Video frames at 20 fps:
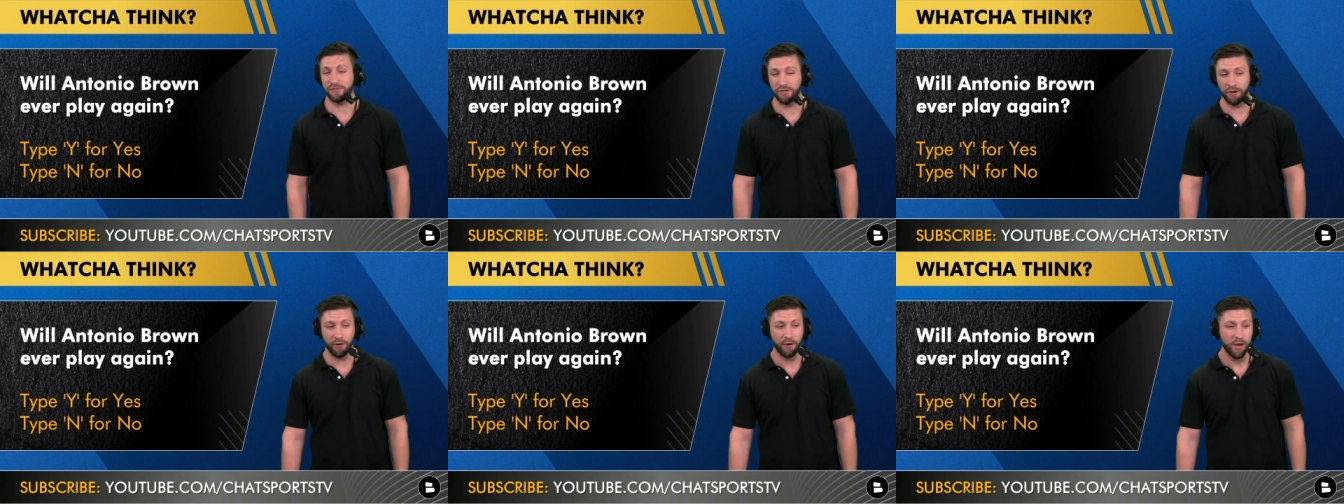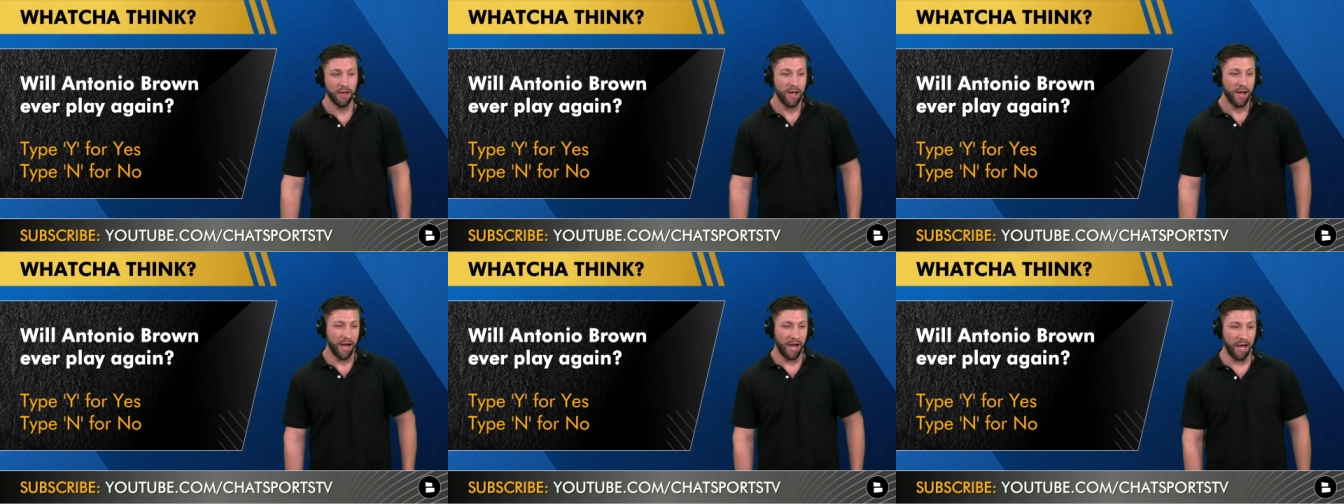So
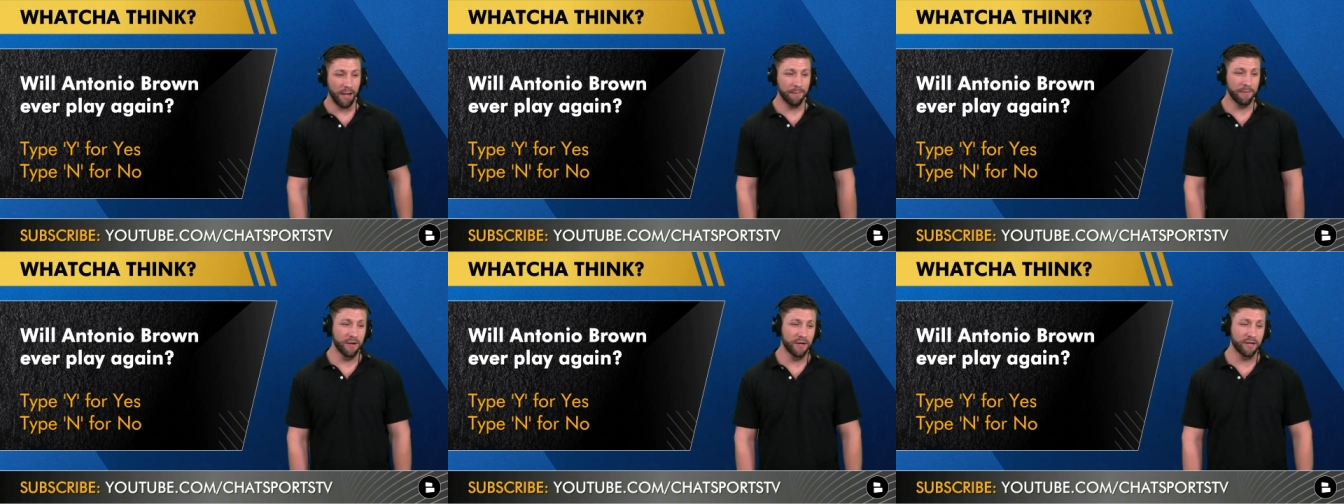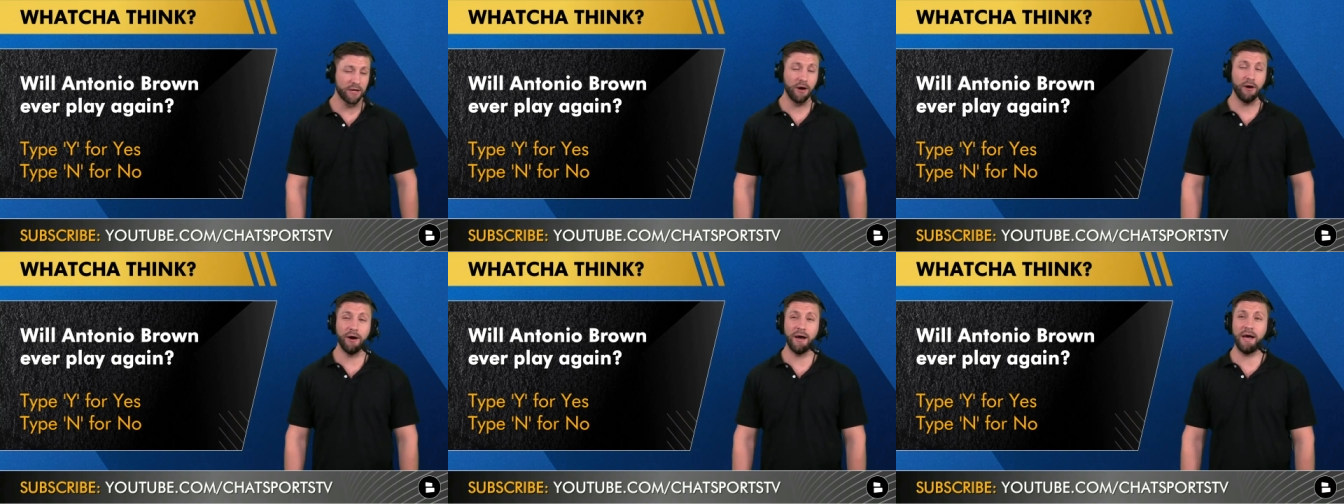I'm going
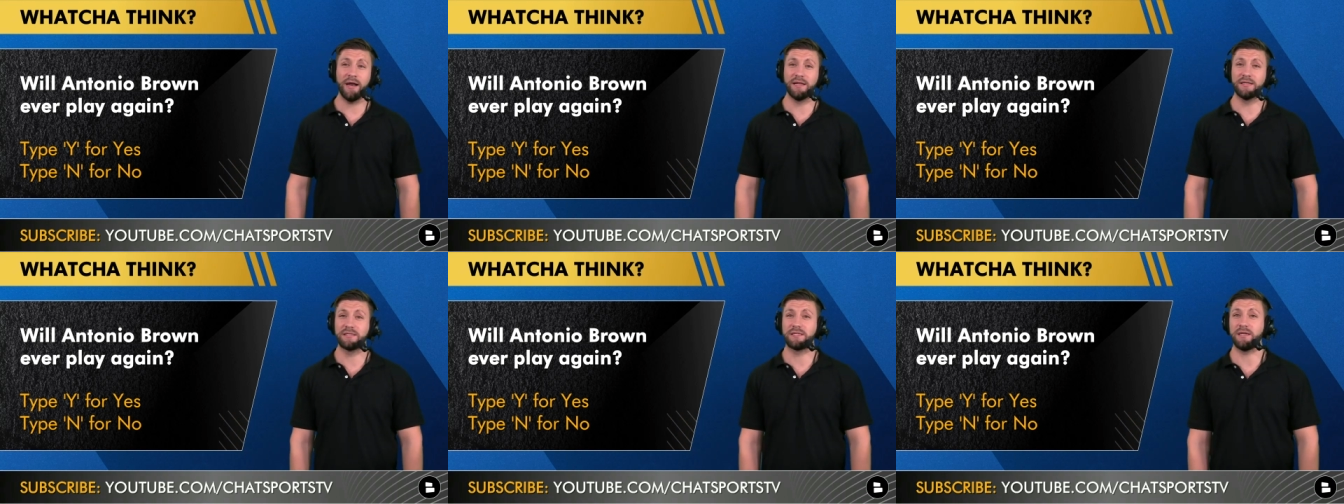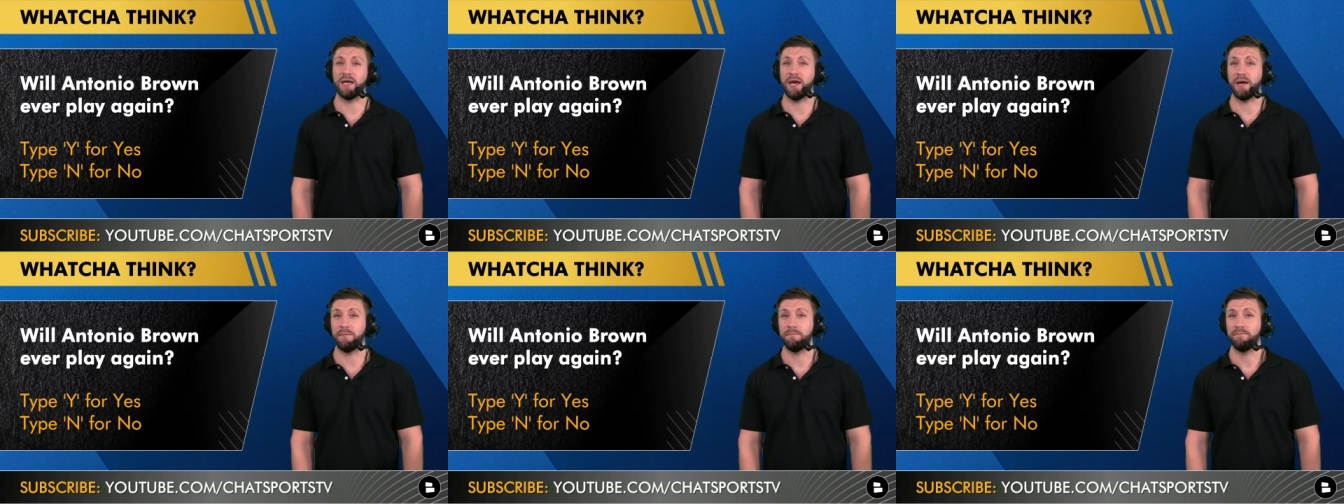to go ahead and
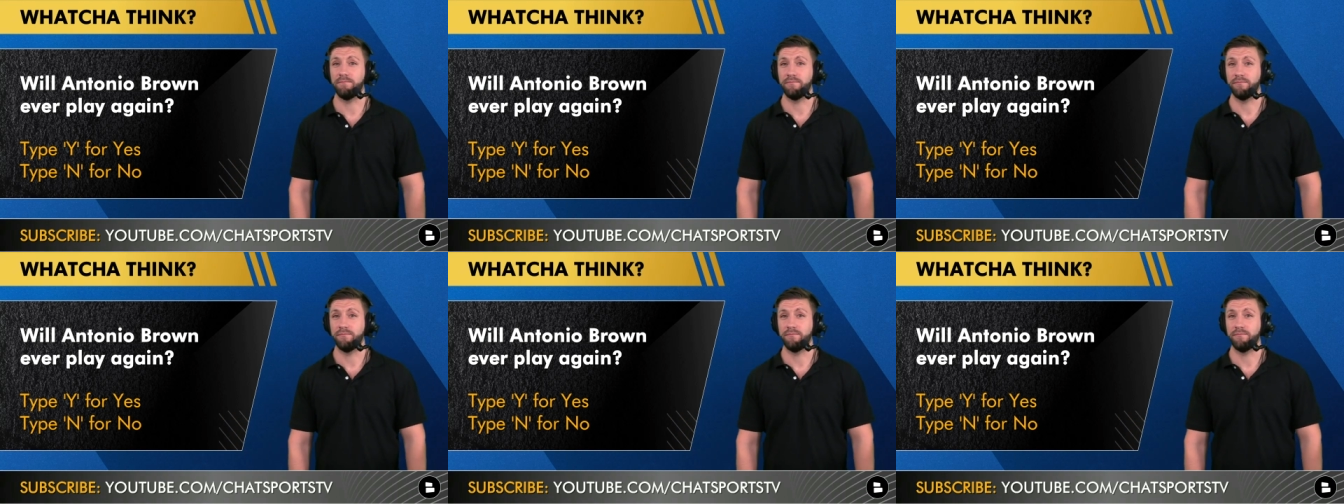say